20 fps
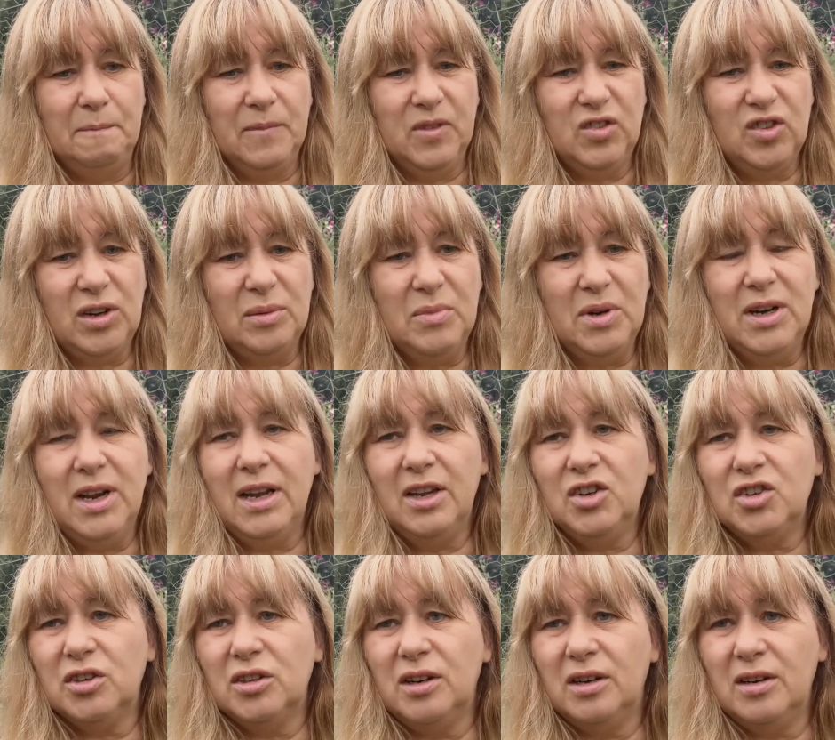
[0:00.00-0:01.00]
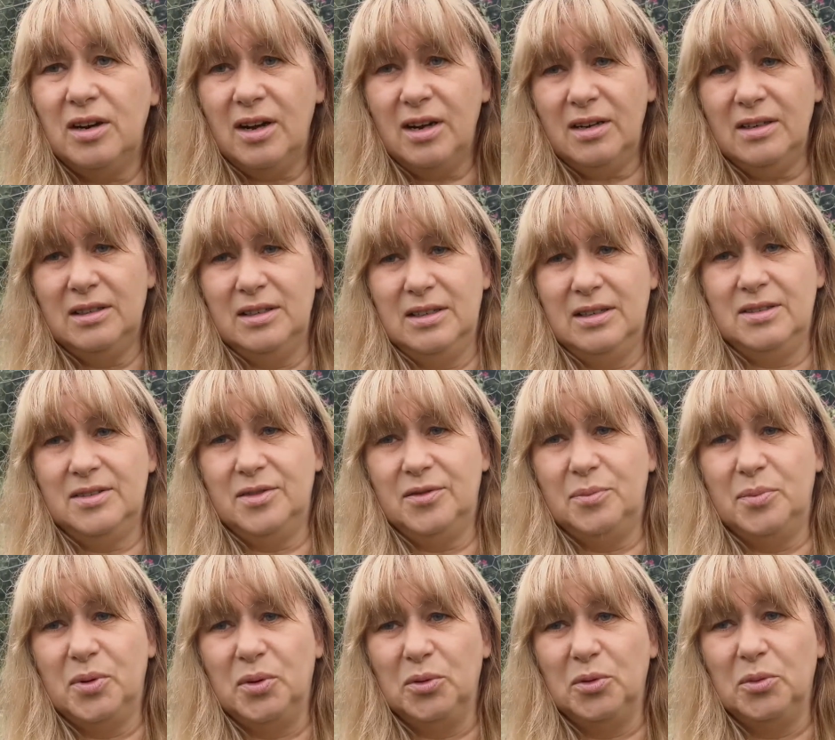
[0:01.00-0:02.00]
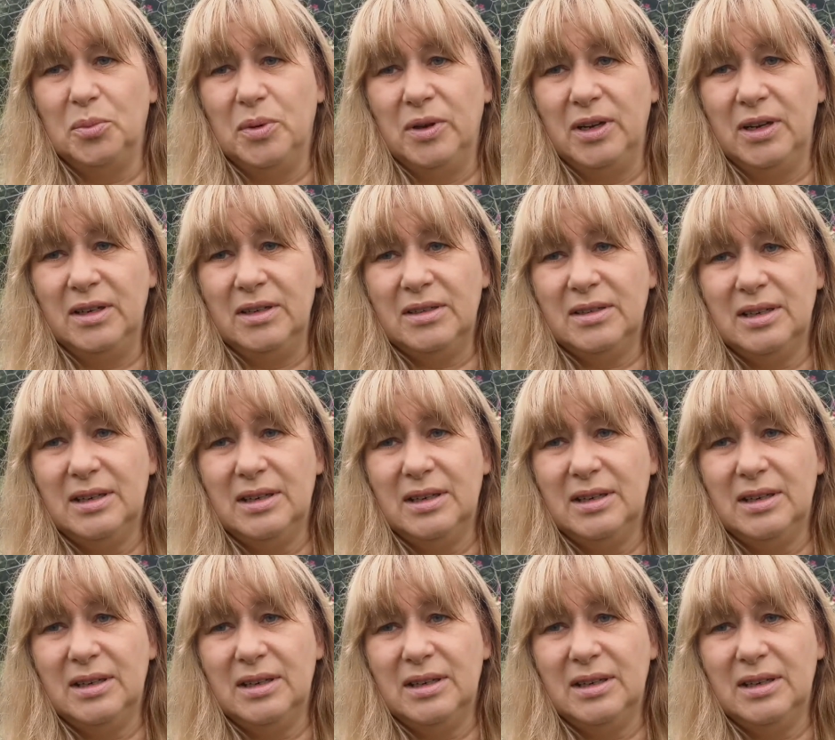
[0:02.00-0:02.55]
germination and hardiness of broad beans,